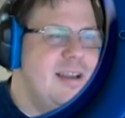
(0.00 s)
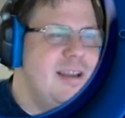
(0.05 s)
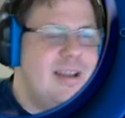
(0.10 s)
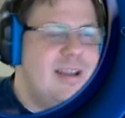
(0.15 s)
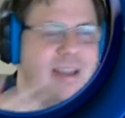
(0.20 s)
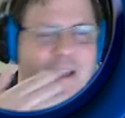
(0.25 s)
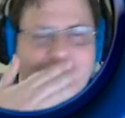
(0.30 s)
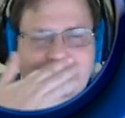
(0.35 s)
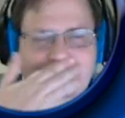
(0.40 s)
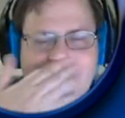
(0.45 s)

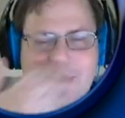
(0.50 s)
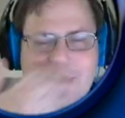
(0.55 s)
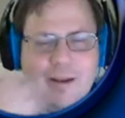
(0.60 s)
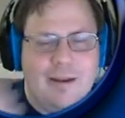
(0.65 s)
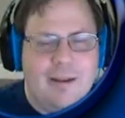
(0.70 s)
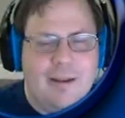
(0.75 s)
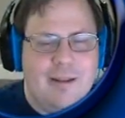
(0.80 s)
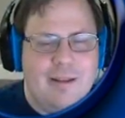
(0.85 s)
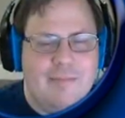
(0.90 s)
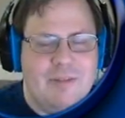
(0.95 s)

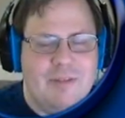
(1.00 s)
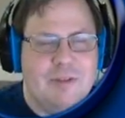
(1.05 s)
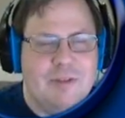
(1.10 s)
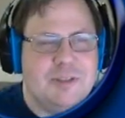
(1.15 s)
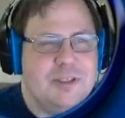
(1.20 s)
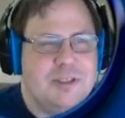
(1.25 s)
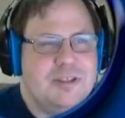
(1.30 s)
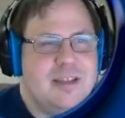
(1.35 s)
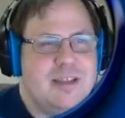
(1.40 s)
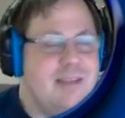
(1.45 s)
And they're
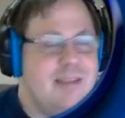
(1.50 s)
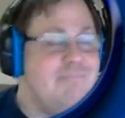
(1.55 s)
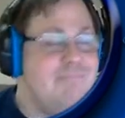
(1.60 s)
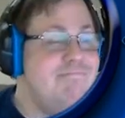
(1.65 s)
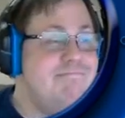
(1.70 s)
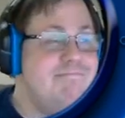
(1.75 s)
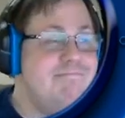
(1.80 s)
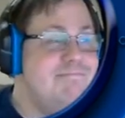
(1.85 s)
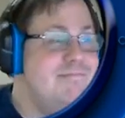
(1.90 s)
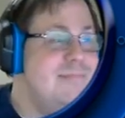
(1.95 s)
just like,
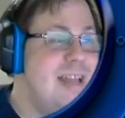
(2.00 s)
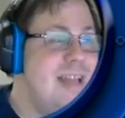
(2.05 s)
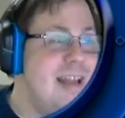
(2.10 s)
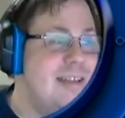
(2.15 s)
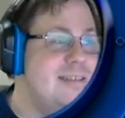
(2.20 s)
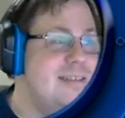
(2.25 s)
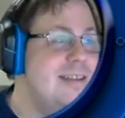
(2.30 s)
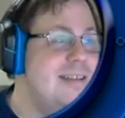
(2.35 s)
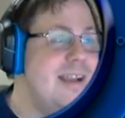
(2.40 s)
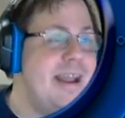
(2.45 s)
that
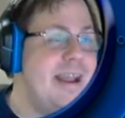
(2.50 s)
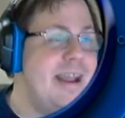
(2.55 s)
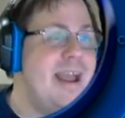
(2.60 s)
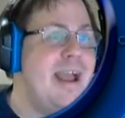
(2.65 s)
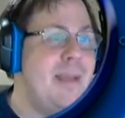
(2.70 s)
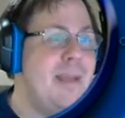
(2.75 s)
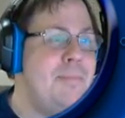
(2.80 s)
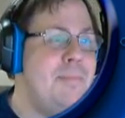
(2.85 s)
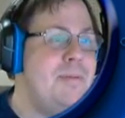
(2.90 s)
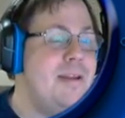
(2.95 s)
isn't going to
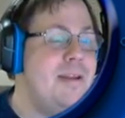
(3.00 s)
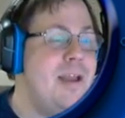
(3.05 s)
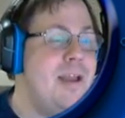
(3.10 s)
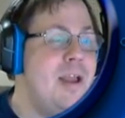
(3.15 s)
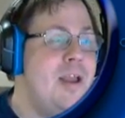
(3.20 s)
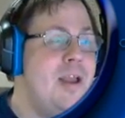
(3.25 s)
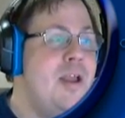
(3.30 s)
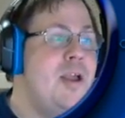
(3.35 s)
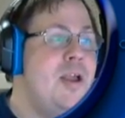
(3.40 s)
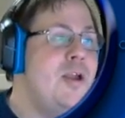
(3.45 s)
happen.
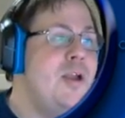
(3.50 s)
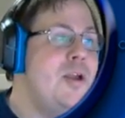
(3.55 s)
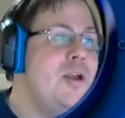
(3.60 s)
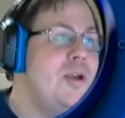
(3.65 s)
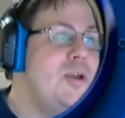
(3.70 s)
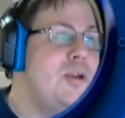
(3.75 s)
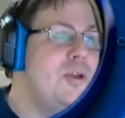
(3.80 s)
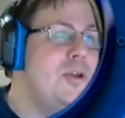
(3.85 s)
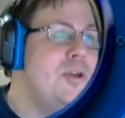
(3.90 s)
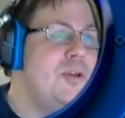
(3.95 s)

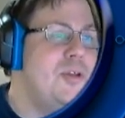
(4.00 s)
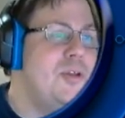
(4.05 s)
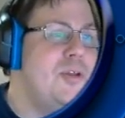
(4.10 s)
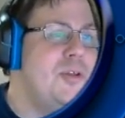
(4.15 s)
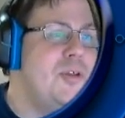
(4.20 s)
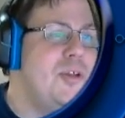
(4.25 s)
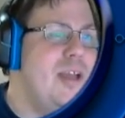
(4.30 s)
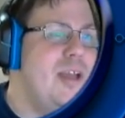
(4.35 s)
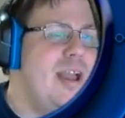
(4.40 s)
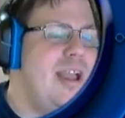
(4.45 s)

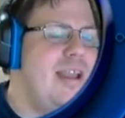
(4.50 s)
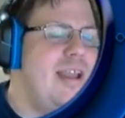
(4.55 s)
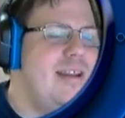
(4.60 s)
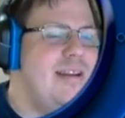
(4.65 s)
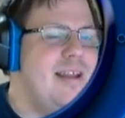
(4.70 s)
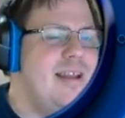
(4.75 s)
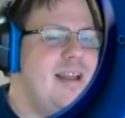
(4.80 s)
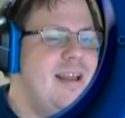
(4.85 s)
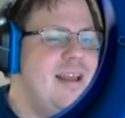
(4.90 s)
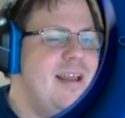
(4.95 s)

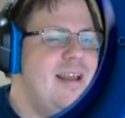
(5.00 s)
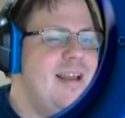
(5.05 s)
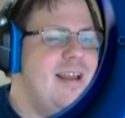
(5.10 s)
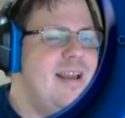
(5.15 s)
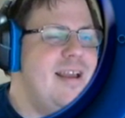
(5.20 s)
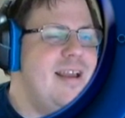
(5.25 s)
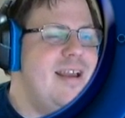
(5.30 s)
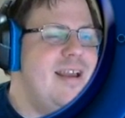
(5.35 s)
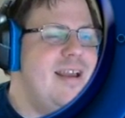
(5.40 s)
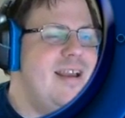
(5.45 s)
And
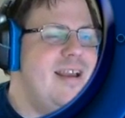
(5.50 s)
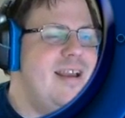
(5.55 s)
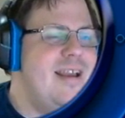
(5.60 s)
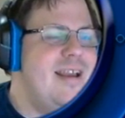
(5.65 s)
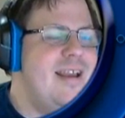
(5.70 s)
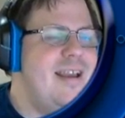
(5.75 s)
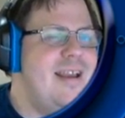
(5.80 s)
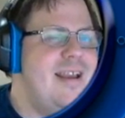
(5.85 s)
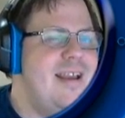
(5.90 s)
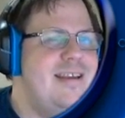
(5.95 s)

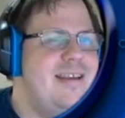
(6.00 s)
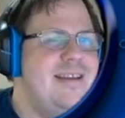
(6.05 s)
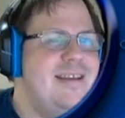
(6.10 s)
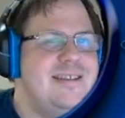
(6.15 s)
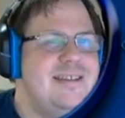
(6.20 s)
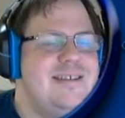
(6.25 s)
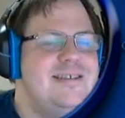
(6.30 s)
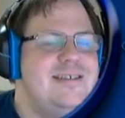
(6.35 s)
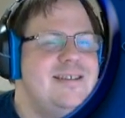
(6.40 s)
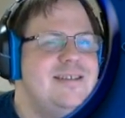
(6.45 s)

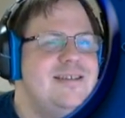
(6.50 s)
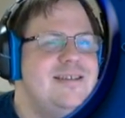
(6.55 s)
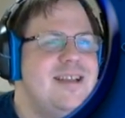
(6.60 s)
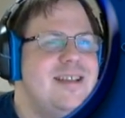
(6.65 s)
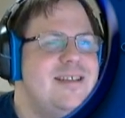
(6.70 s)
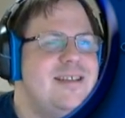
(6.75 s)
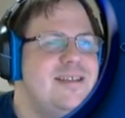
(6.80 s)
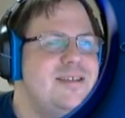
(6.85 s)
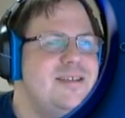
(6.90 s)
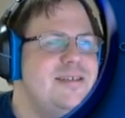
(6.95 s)
it's just
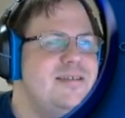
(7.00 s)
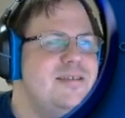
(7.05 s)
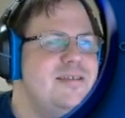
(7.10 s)
like this.